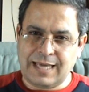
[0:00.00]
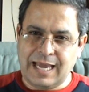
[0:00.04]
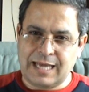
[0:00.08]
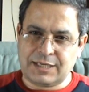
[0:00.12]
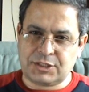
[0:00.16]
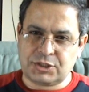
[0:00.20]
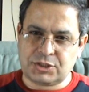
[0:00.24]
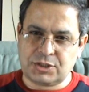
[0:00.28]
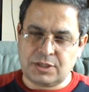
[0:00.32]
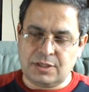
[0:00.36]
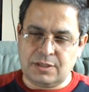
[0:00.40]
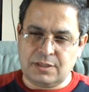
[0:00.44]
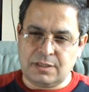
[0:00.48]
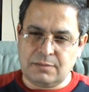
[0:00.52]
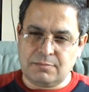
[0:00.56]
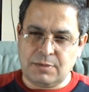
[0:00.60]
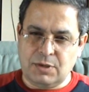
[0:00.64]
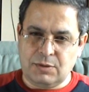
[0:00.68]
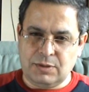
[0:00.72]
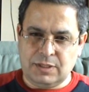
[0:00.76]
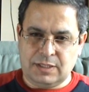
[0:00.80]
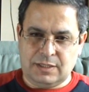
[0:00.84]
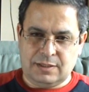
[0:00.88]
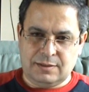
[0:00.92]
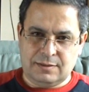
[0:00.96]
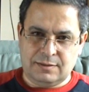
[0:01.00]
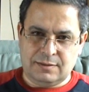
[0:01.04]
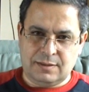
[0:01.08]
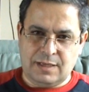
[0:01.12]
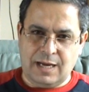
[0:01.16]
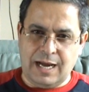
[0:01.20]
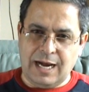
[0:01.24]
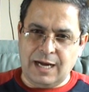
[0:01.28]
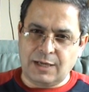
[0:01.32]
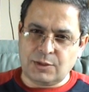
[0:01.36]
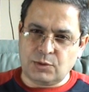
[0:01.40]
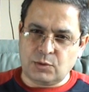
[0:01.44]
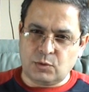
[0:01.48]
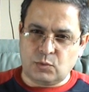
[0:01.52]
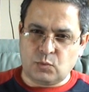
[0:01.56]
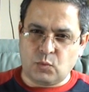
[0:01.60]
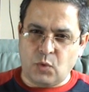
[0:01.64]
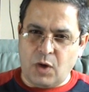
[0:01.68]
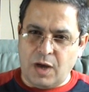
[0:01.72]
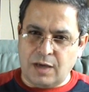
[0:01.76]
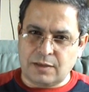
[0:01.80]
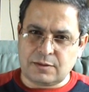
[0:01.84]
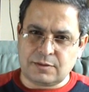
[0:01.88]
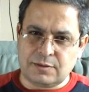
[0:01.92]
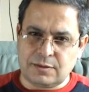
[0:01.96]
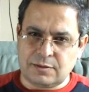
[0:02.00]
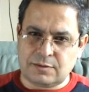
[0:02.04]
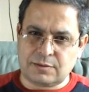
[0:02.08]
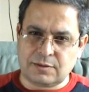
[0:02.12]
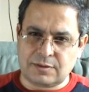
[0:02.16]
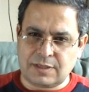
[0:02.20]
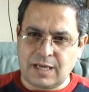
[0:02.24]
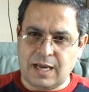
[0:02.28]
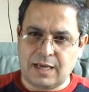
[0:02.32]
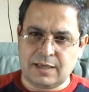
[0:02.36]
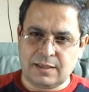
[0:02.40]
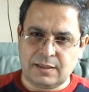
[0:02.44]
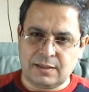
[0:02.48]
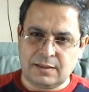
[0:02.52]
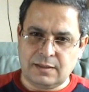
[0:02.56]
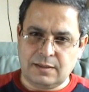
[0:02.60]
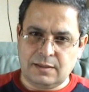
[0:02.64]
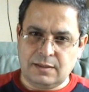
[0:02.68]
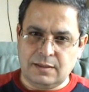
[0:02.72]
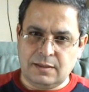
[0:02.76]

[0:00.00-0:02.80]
catch a pneumonia. I don't want you to die.